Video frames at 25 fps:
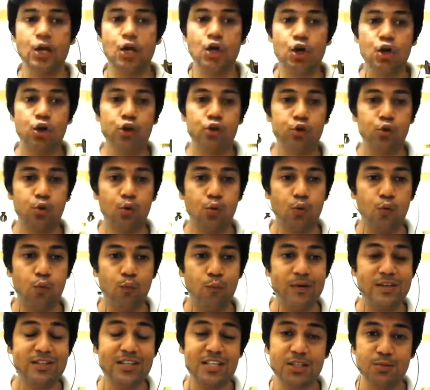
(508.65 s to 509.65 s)
So we
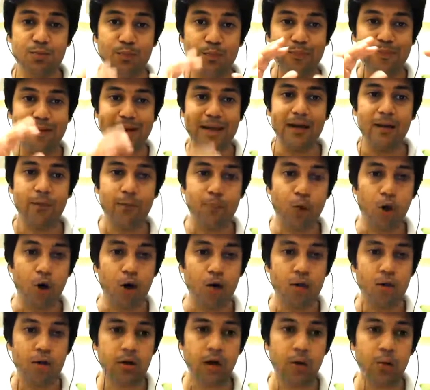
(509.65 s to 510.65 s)
just brought
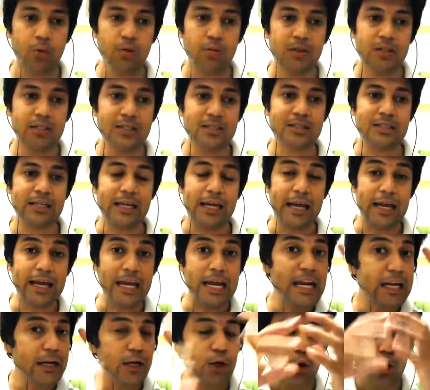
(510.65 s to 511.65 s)
down this
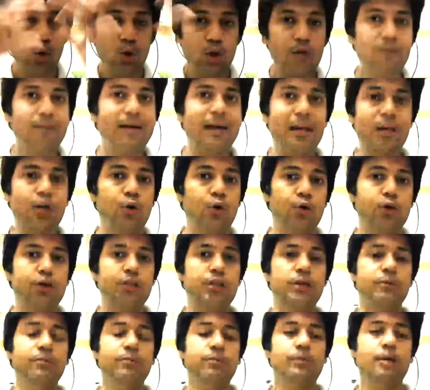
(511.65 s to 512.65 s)
intuitive
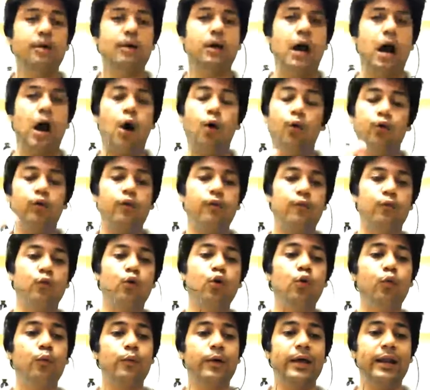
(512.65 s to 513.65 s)
algorithm out of
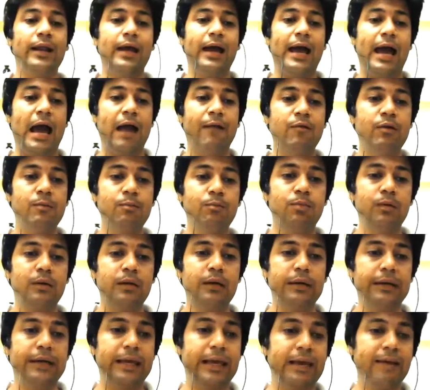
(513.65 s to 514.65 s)
nowhere and we
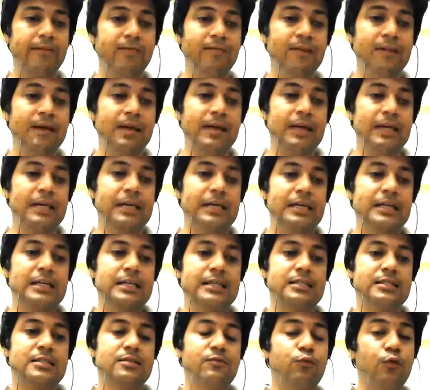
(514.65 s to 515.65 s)
gave
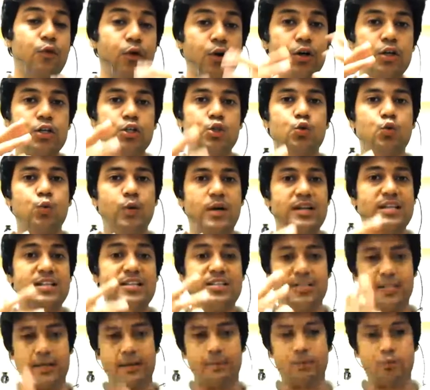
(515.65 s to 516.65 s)
words to it,
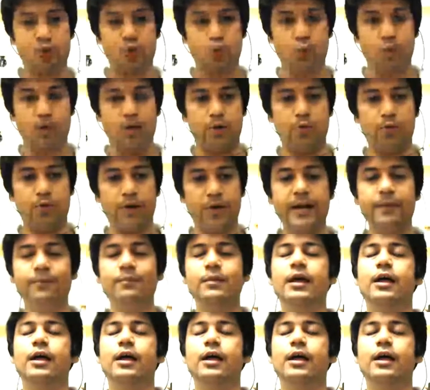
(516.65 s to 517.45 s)
steps to it, right?